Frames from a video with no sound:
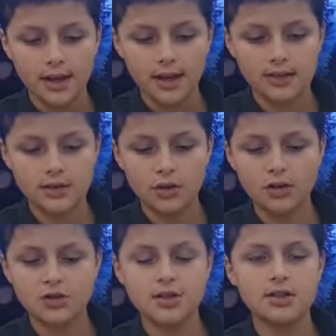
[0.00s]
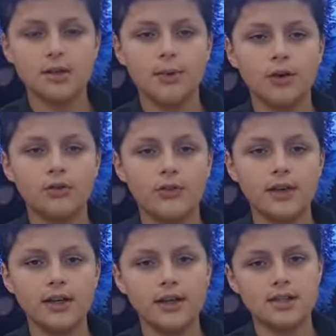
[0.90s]
It's not just about
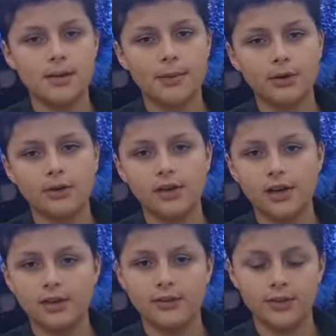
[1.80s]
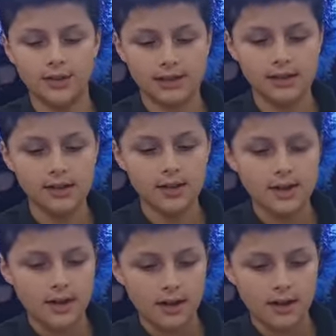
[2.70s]
fun, it's about creativity
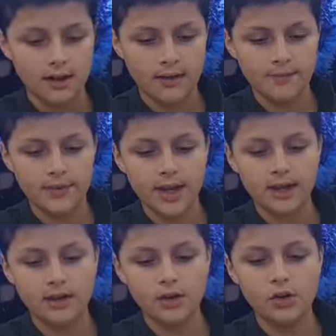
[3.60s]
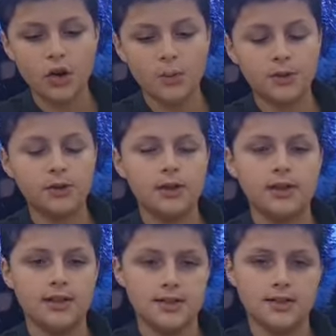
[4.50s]
um, and new
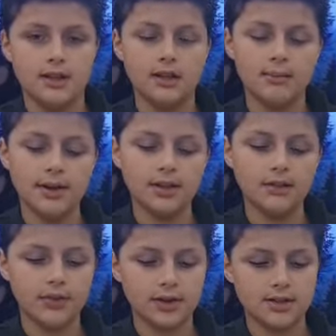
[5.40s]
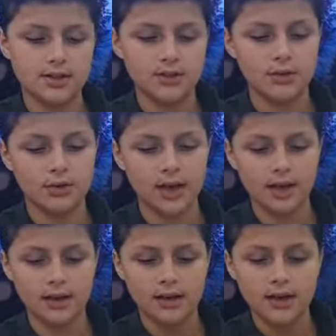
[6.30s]
opportunities. In the metaverse, you
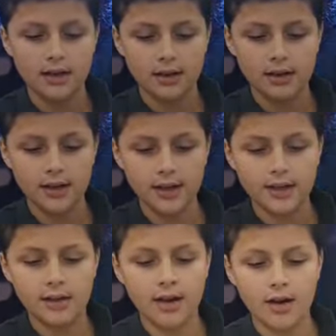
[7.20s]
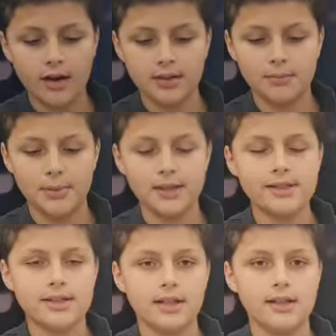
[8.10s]
can create art,
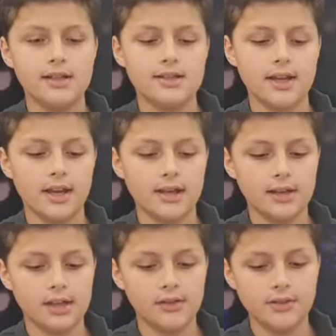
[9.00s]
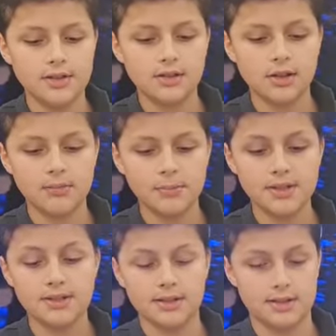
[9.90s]
build cities, and even start
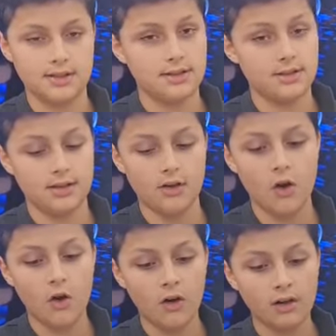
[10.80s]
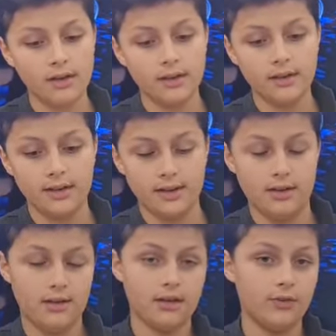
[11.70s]
businesses all
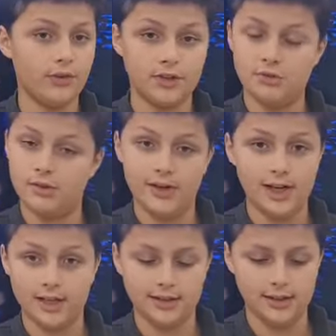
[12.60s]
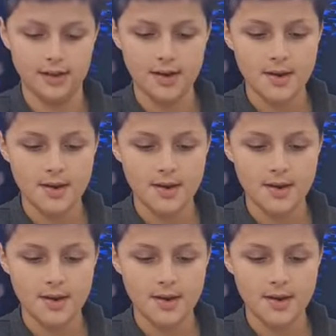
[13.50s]
in a virtual reality.